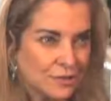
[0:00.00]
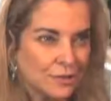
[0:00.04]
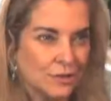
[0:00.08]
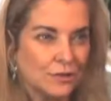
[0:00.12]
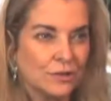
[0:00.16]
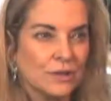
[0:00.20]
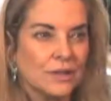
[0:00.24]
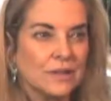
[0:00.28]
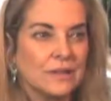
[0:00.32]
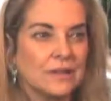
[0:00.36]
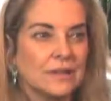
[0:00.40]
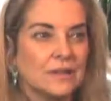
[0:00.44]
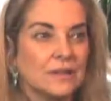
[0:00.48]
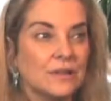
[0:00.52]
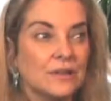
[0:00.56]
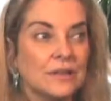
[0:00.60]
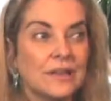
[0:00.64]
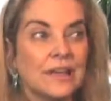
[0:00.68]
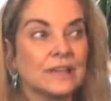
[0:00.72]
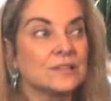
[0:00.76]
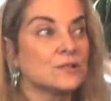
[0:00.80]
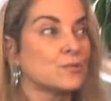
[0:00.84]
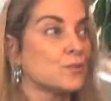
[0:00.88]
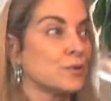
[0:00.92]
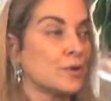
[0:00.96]
You know,
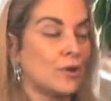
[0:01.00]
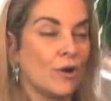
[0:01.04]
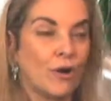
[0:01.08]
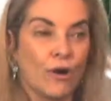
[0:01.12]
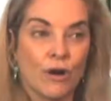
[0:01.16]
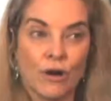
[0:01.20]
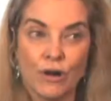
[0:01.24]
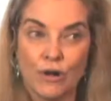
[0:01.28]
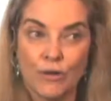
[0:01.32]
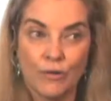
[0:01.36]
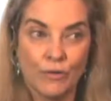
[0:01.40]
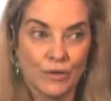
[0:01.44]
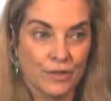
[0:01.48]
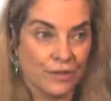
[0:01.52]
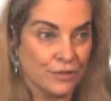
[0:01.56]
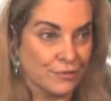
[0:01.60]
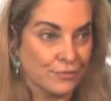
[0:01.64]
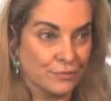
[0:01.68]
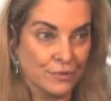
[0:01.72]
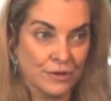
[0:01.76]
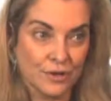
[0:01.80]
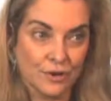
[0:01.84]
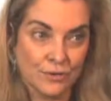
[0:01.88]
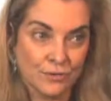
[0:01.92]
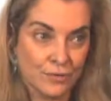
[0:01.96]
yes, we are going
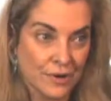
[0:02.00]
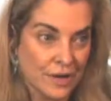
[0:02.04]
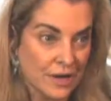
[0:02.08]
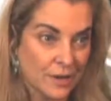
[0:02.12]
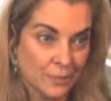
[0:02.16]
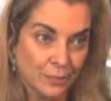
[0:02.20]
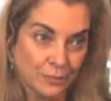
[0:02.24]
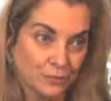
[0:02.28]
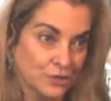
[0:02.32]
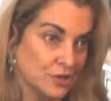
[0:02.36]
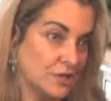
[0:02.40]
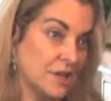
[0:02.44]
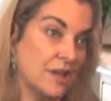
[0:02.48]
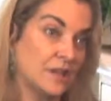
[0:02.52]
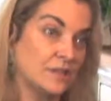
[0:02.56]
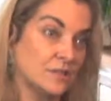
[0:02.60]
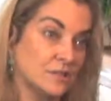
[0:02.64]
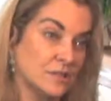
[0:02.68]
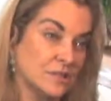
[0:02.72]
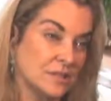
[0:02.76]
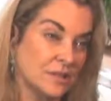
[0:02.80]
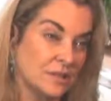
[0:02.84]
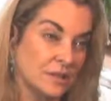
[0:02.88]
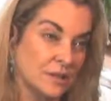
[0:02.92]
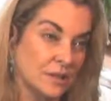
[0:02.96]
through incredible
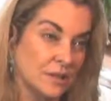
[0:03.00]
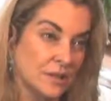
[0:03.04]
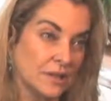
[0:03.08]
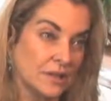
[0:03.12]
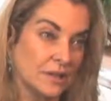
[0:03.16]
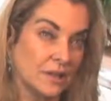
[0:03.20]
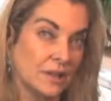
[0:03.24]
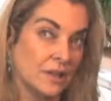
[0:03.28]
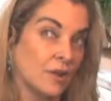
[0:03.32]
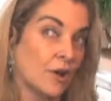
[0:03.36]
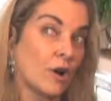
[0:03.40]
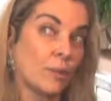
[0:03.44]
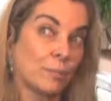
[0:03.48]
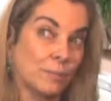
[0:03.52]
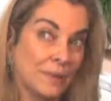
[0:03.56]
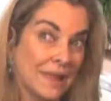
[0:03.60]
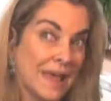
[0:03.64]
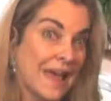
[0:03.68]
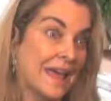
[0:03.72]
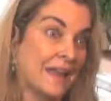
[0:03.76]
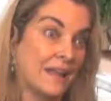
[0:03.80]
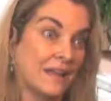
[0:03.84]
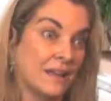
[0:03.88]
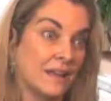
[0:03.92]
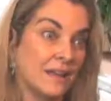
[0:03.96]
changes in our
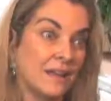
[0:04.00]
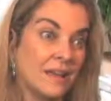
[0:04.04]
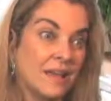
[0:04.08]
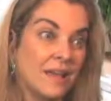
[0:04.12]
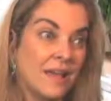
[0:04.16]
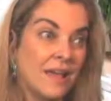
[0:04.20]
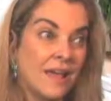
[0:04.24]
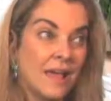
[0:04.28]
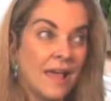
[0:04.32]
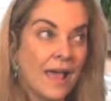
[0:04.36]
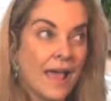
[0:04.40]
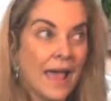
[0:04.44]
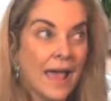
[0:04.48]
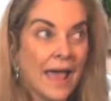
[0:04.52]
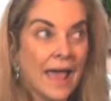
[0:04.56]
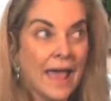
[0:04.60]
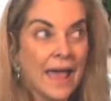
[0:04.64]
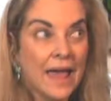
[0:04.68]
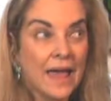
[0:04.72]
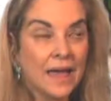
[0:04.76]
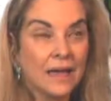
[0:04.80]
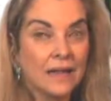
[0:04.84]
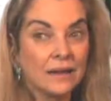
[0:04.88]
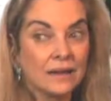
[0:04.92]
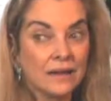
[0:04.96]
planet,
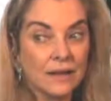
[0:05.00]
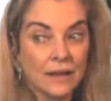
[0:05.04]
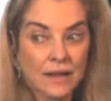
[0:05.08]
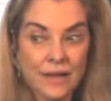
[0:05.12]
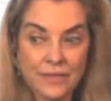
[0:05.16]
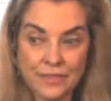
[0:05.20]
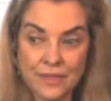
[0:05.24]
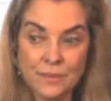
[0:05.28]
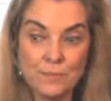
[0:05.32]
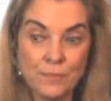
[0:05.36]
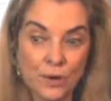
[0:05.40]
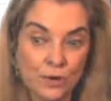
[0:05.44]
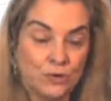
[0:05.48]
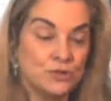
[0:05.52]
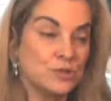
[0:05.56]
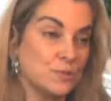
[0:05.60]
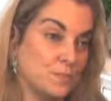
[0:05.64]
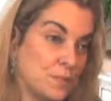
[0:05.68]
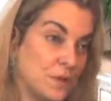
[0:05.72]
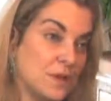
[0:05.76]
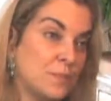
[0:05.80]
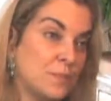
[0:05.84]
and I think most